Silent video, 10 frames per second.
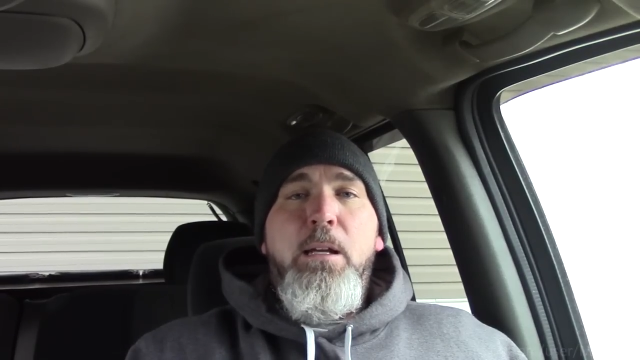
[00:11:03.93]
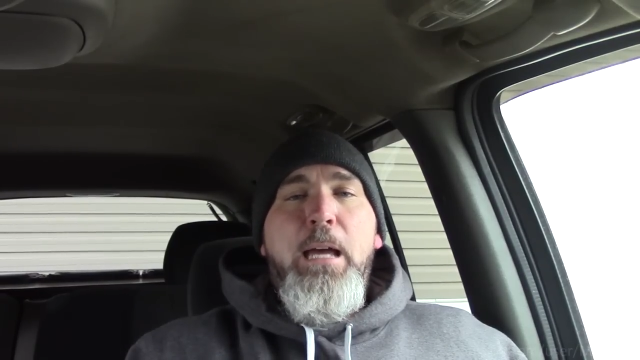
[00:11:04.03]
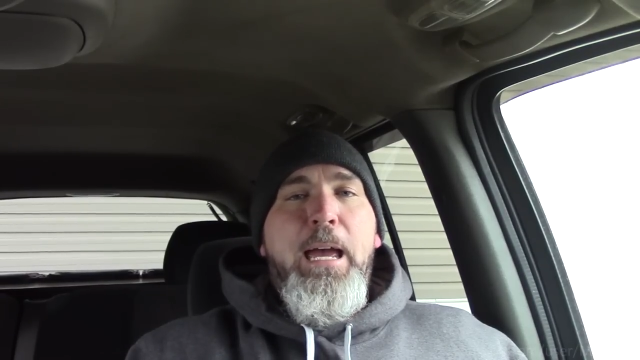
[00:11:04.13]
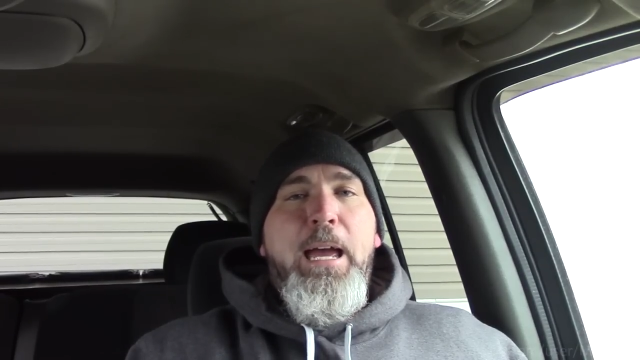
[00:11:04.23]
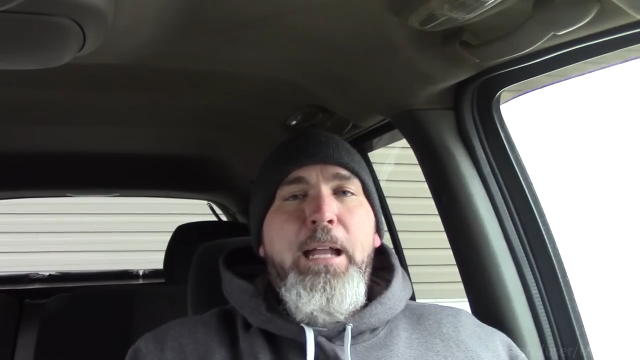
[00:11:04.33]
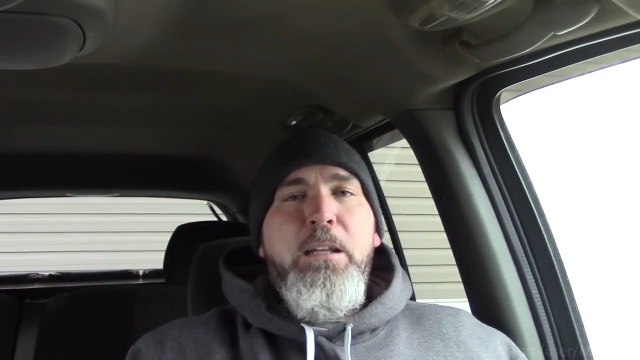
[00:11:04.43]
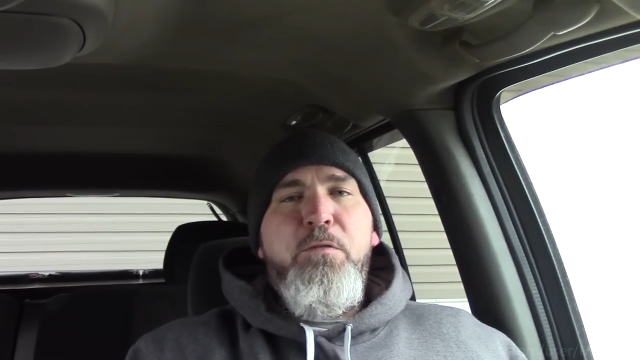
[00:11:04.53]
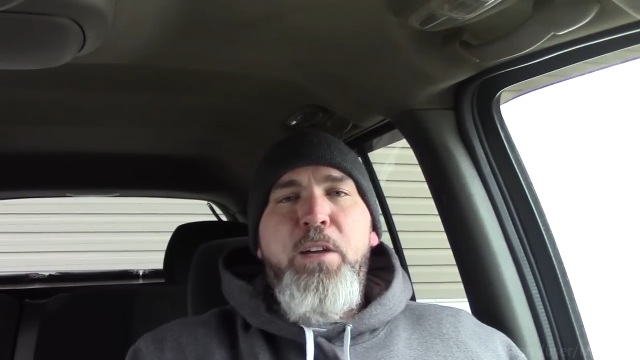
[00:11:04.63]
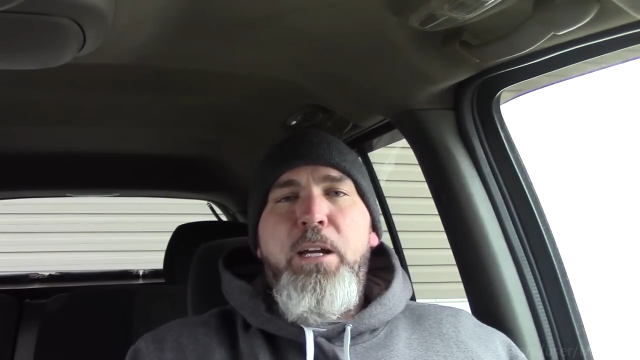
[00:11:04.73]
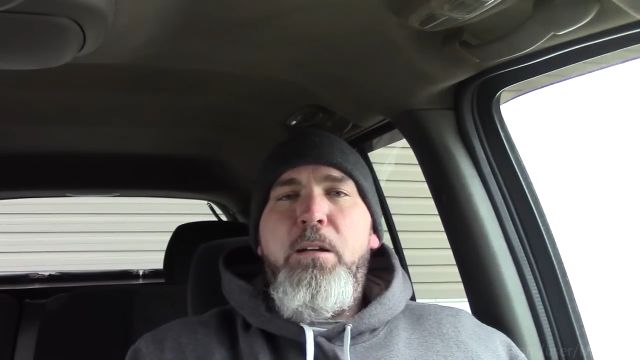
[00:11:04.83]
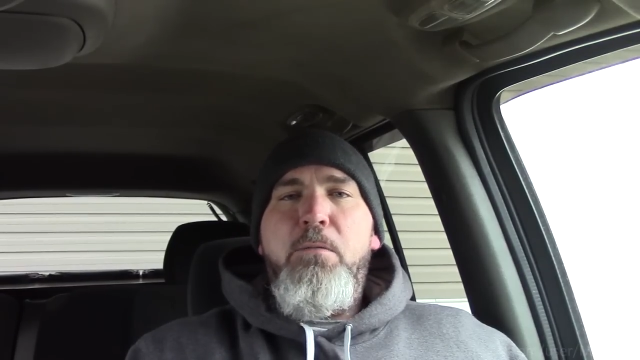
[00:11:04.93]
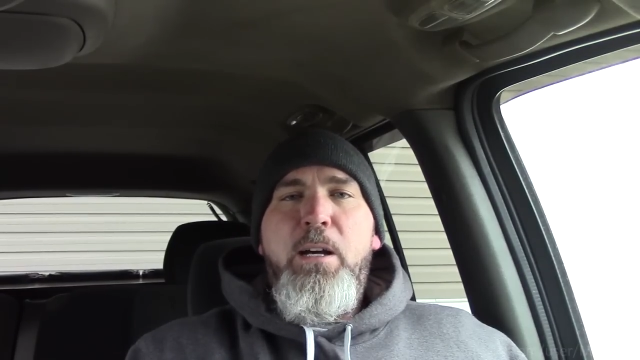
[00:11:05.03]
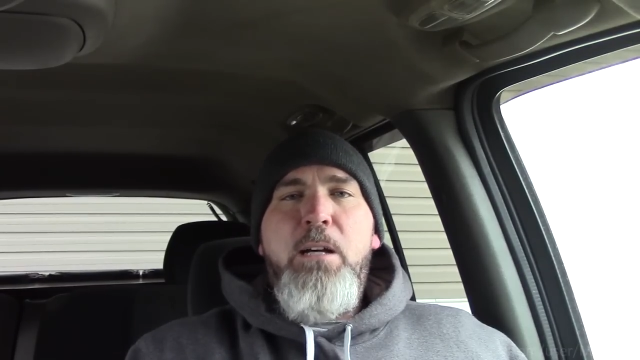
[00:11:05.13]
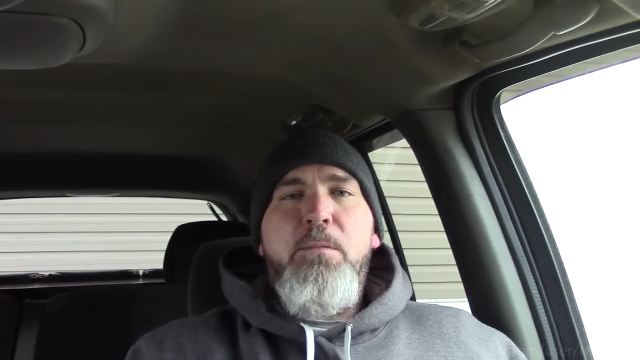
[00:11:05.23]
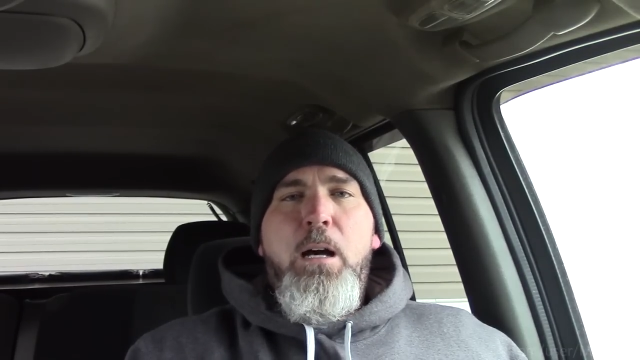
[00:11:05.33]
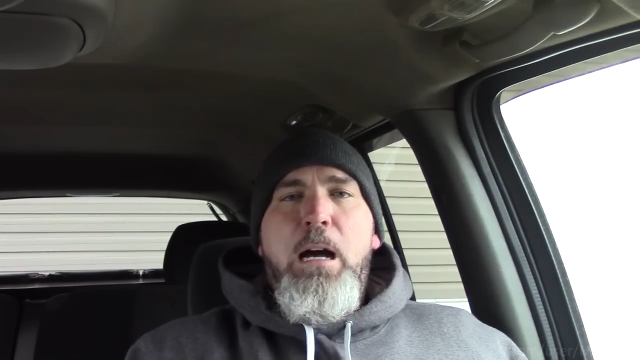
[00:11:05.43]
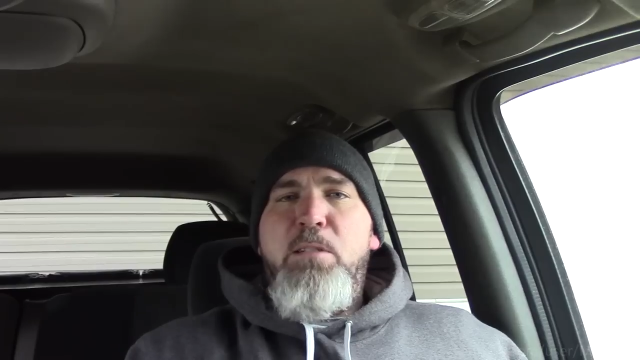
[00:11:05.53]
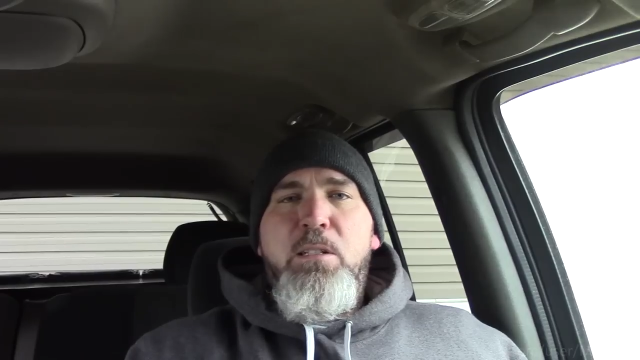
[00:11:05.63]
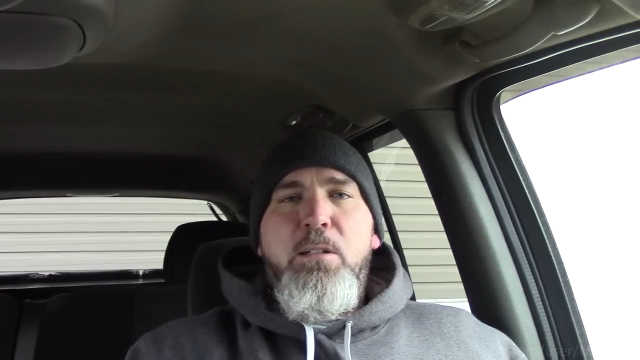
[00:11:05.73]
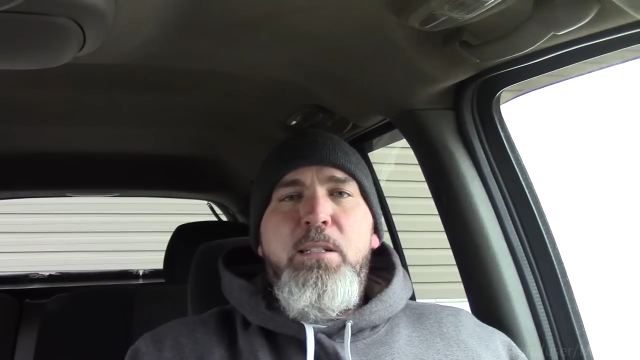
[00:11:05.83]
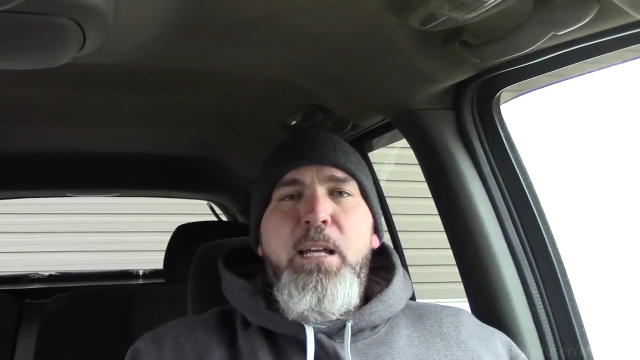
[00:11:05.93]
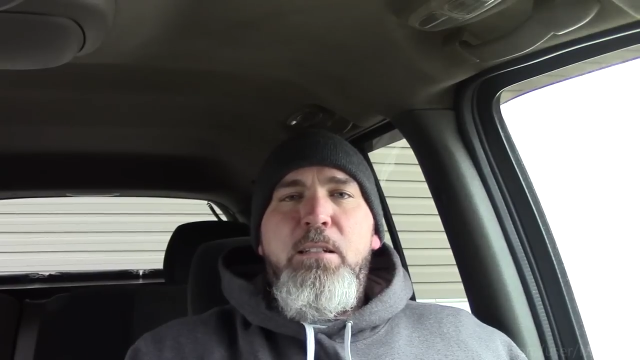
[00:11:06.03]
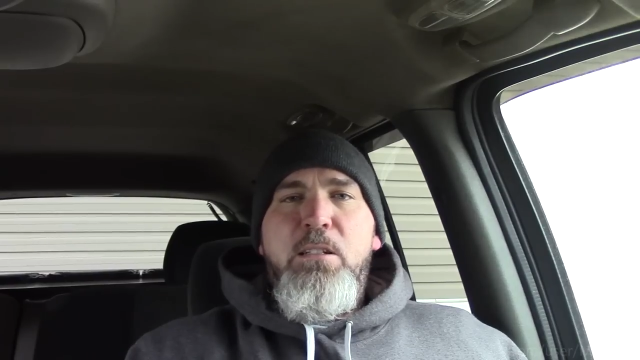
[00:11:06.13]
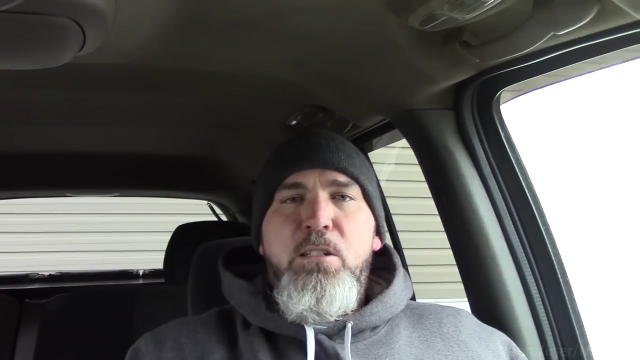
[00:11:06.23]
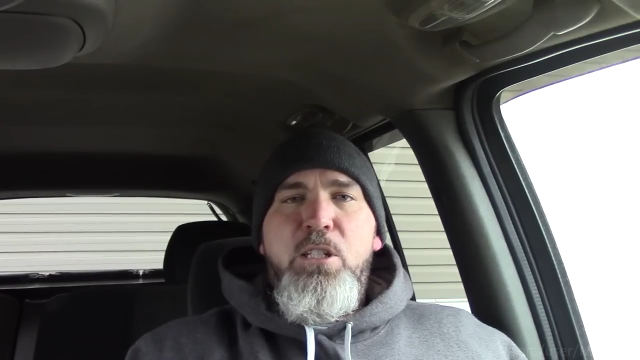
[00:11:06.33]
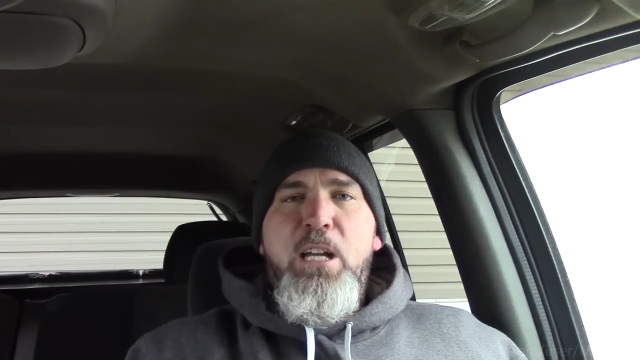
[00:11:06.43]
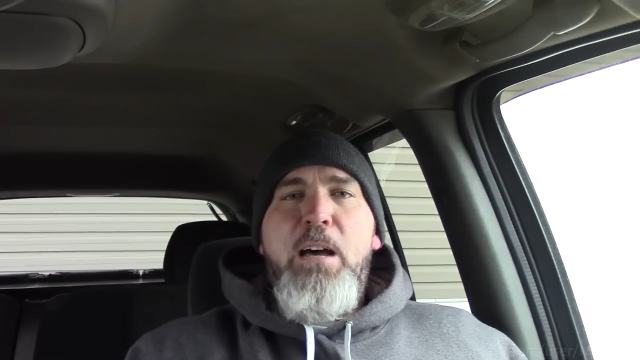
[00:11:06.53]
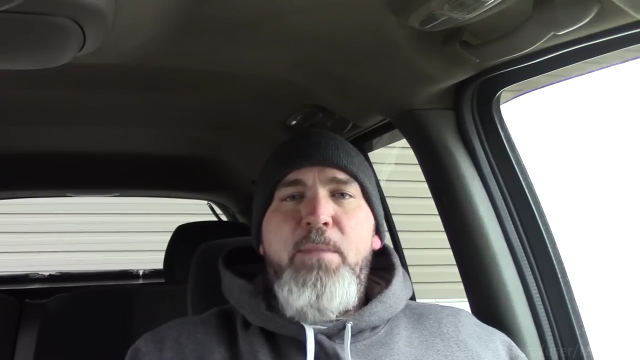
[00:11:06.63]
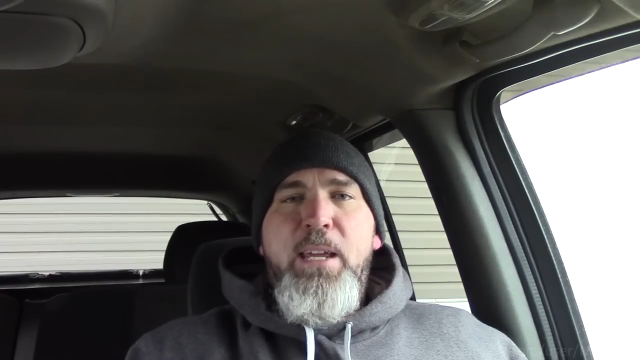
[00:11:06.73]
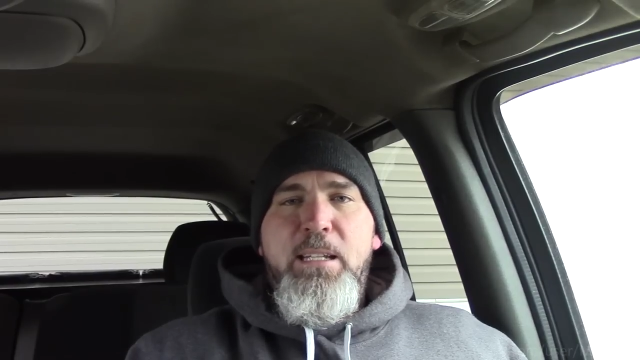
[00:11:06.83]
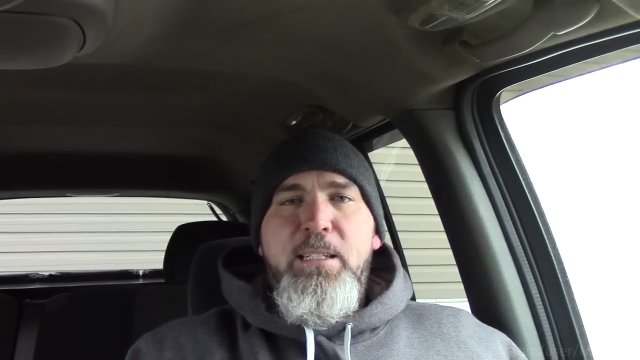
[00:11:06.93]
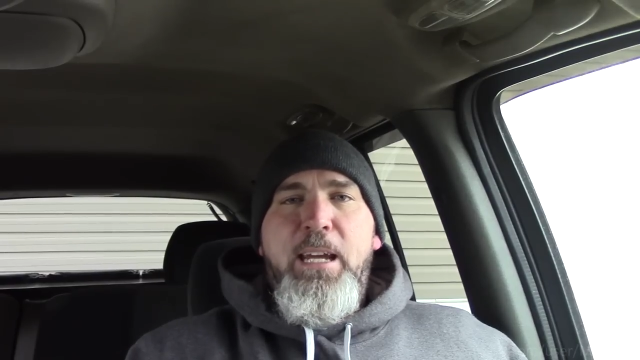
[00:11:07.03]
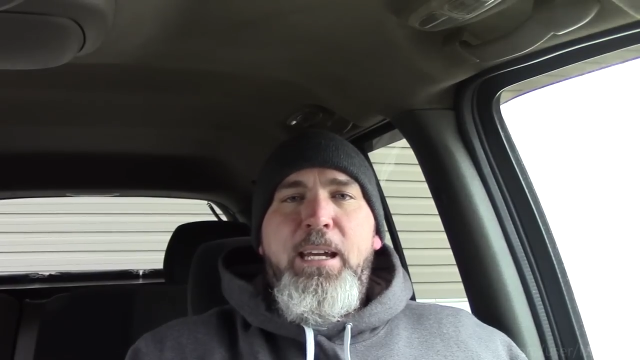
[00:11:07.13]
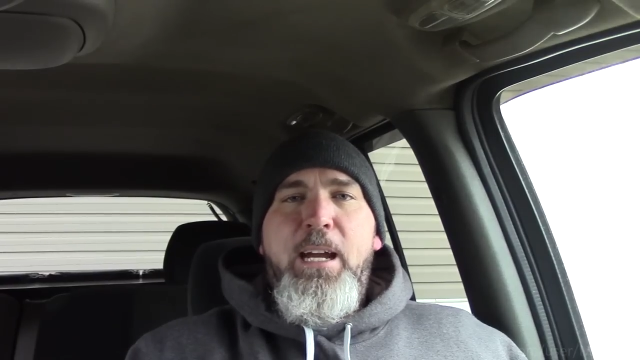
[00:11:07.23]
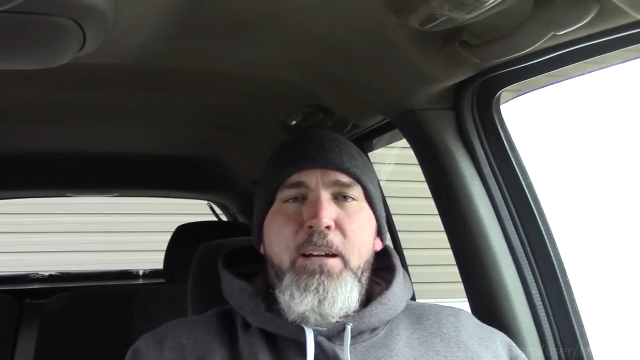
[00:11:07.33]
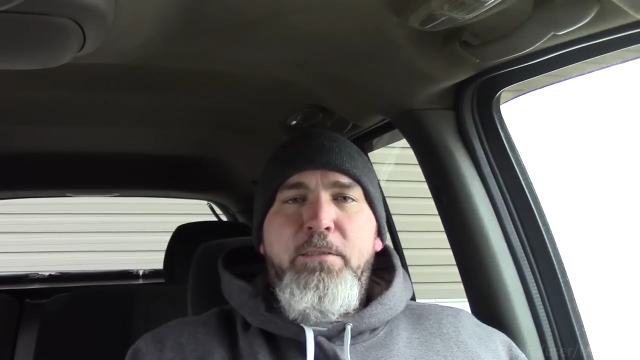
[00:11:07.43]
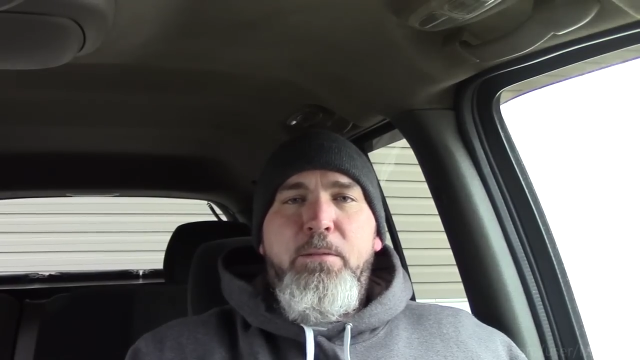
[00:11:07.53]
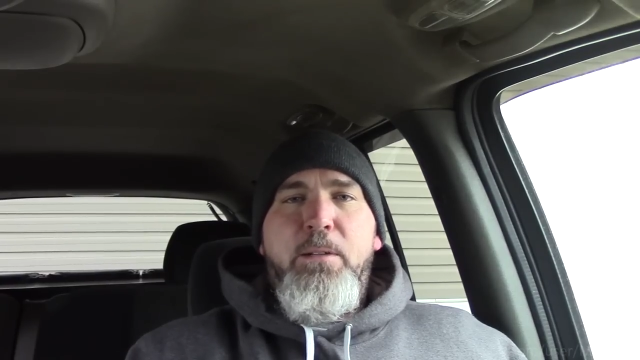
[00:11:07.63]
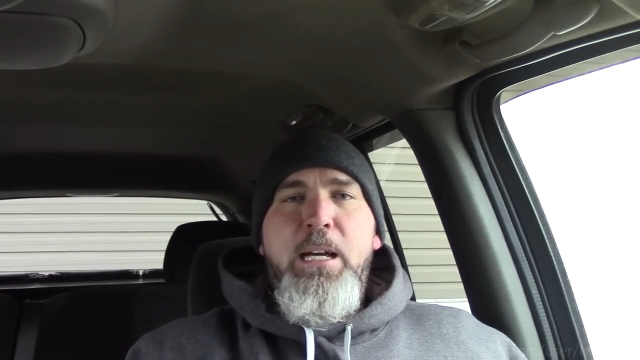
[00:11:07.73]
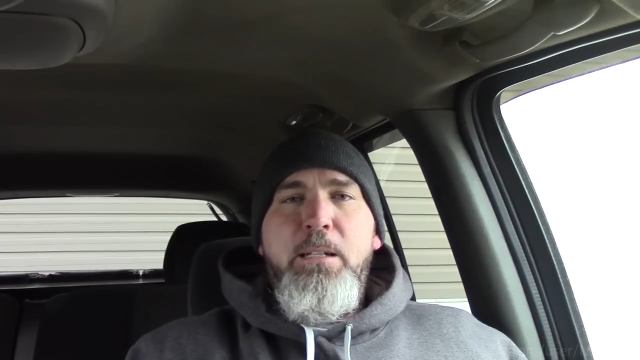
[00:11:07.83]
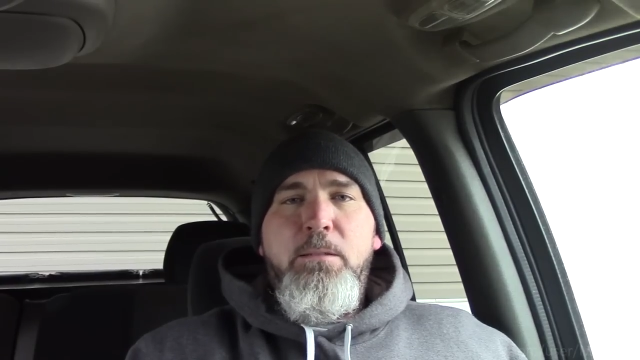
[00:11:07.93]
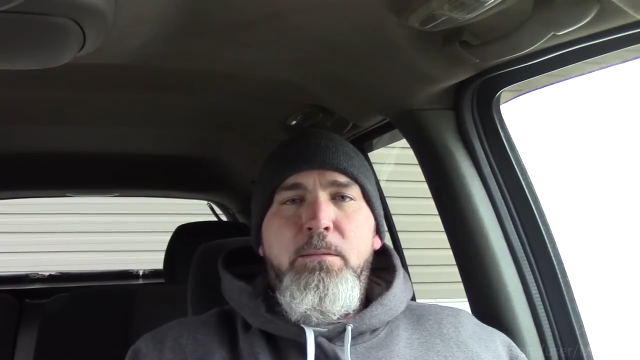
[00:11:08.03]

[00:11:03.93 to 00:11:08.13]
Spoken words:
And you figure, well, I'm just going to take it to the shop. They can take care of it, right?